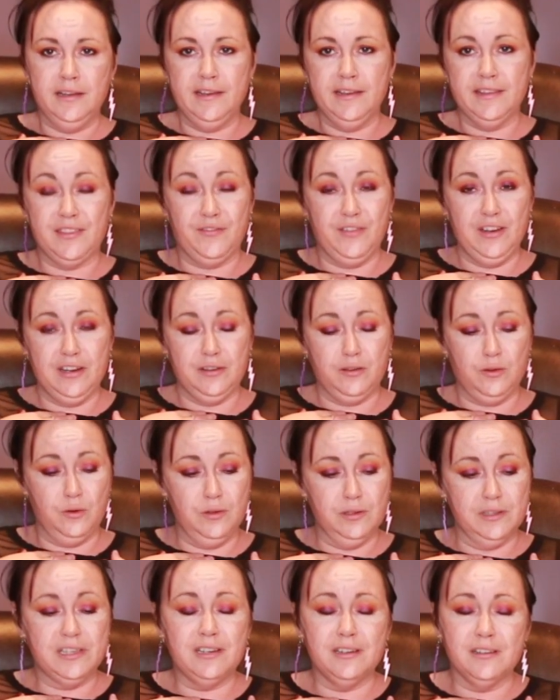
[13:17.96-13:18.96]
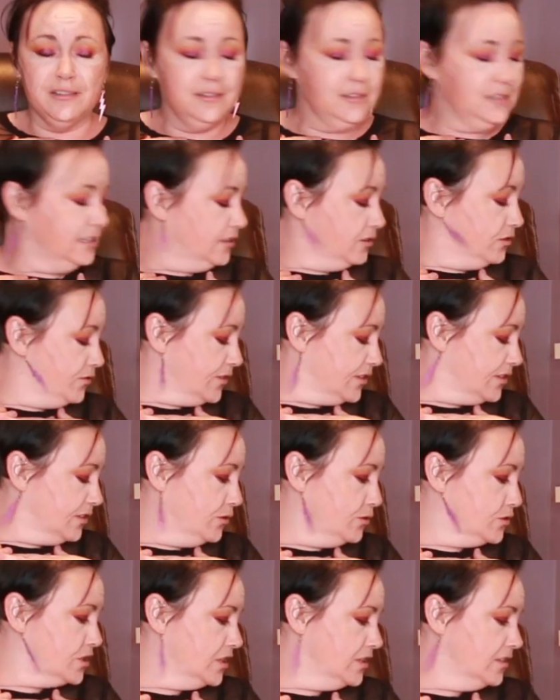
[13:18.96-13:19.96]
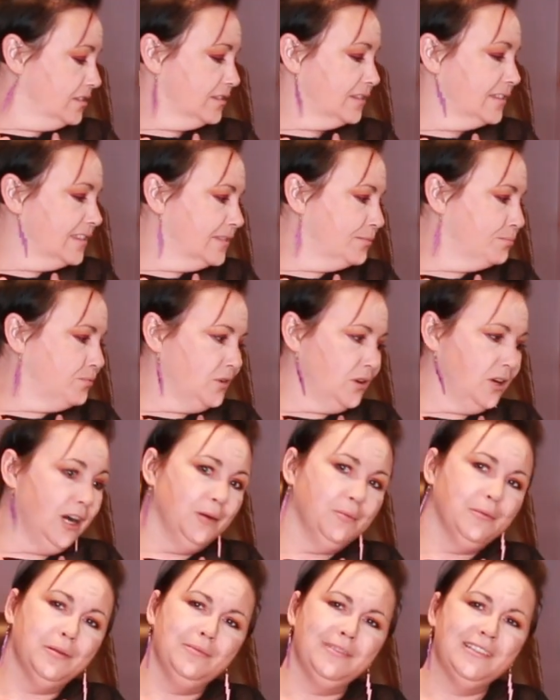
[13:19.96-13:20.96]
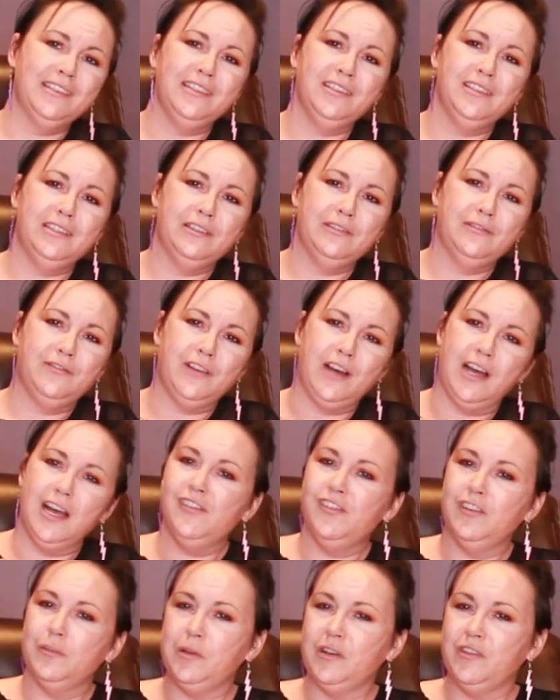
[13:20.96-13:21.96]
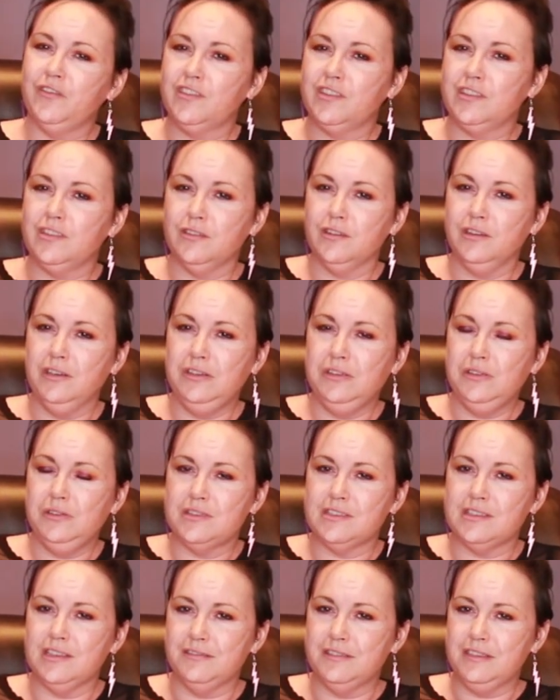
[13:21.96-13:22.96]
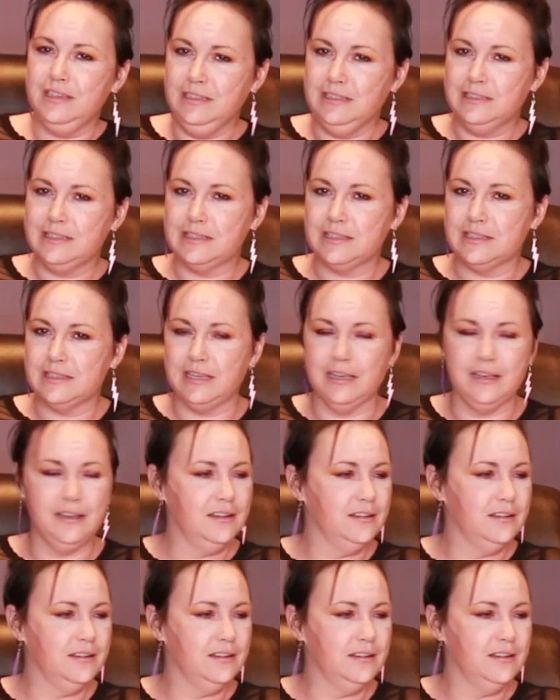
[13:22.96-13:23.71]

It's very cold here in Nova Scotia. It's probably 5 above 0 Celsius.